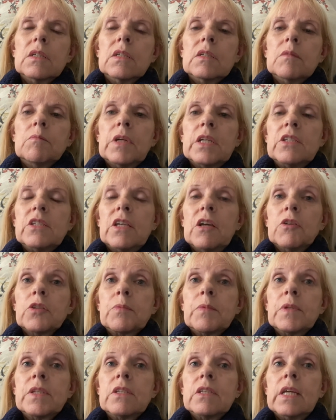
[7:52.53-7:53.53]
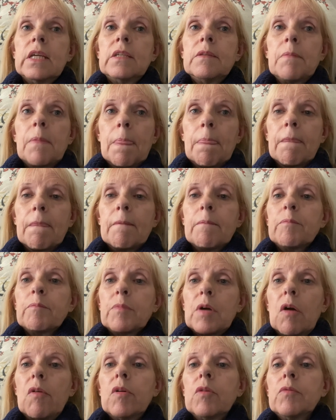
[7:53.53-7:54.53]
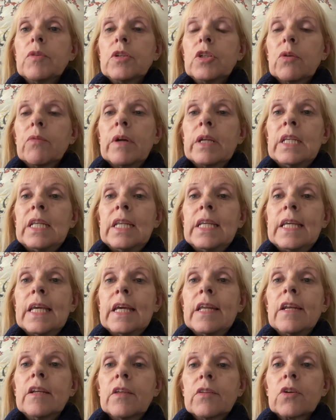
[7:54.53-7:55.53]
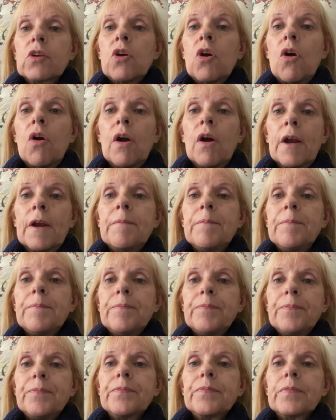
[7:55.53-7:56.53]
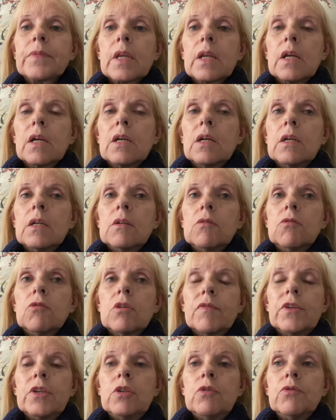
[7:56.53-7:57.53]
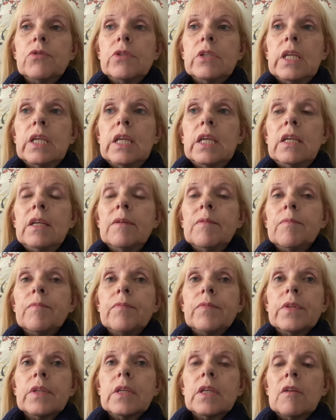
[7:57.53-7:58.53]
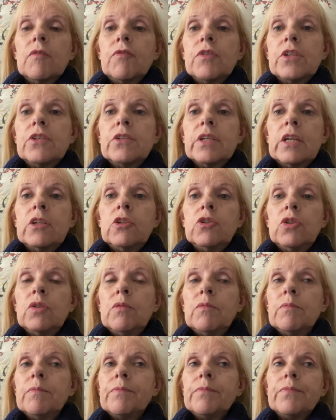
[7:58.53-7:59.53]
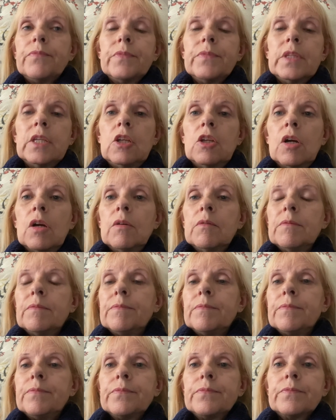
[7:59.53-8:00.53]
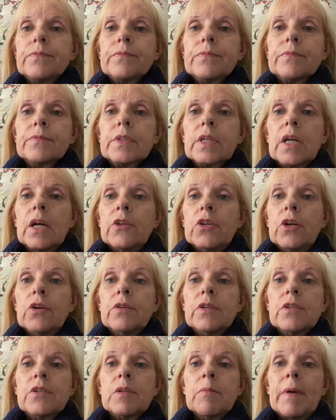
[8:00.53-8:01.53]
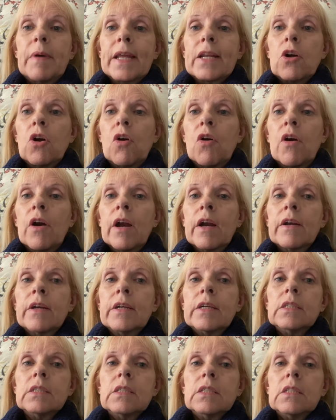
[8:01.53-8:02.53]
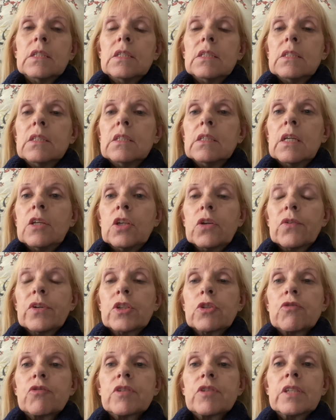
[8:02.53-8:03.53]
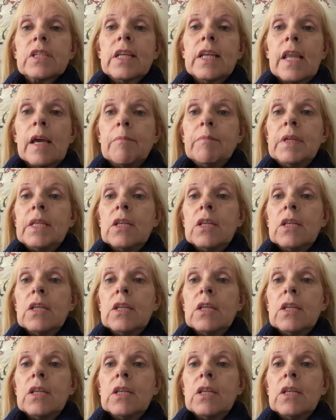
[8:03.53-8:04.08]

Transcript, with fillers: My salesman said, Poa, when you're ready to get another car, or if you see, if we send you, you know, a notice about a car and you're interested, let me